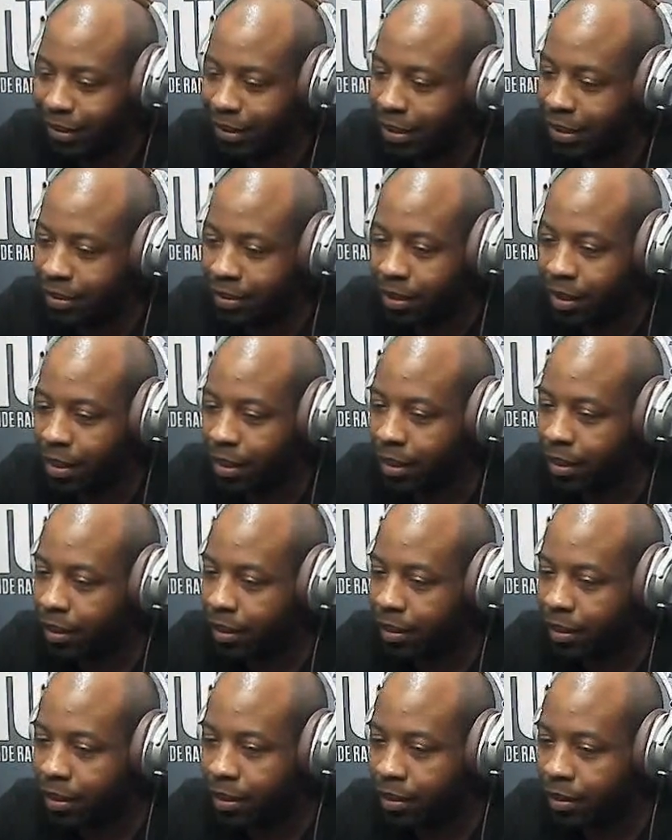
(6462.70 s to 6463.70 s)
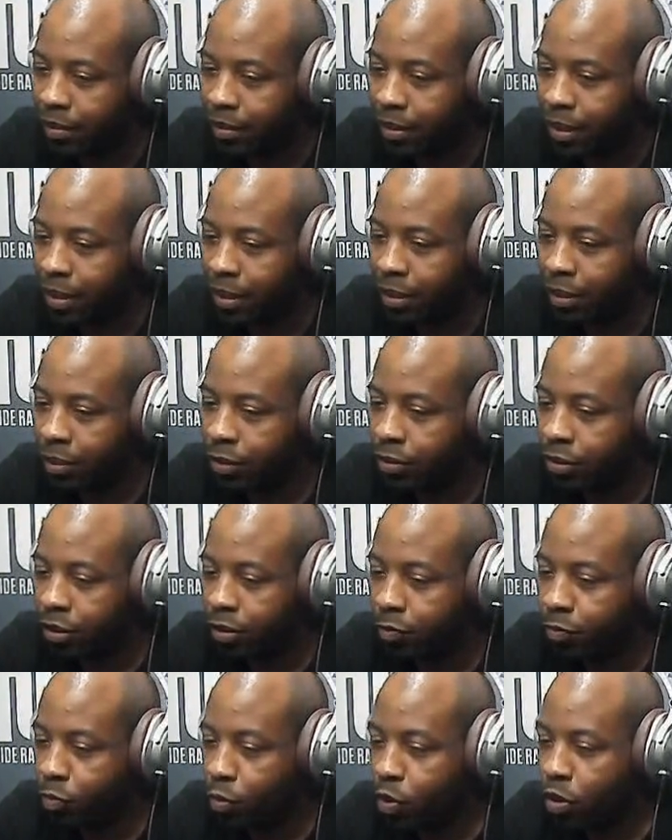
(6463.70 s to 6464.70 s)

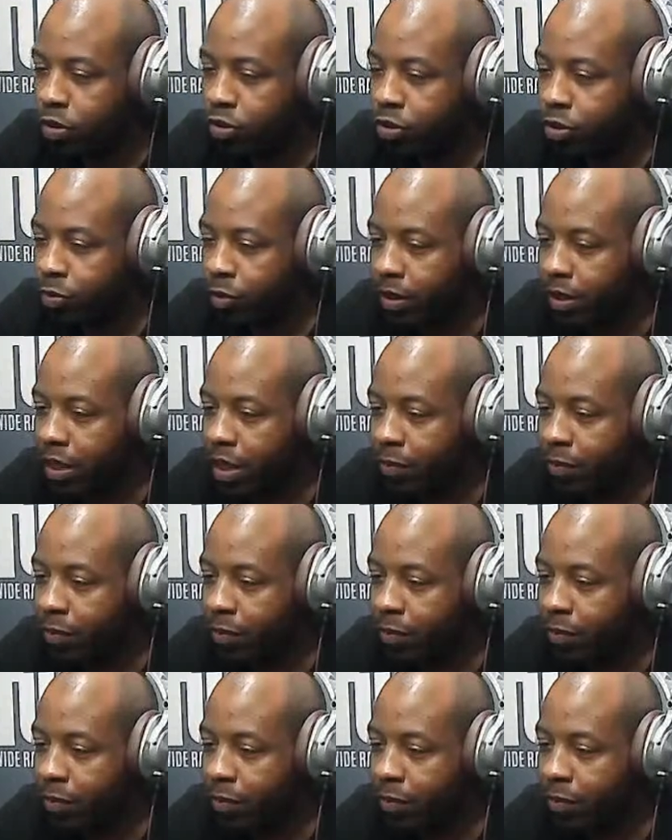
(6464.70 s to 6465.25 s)
It's more to it.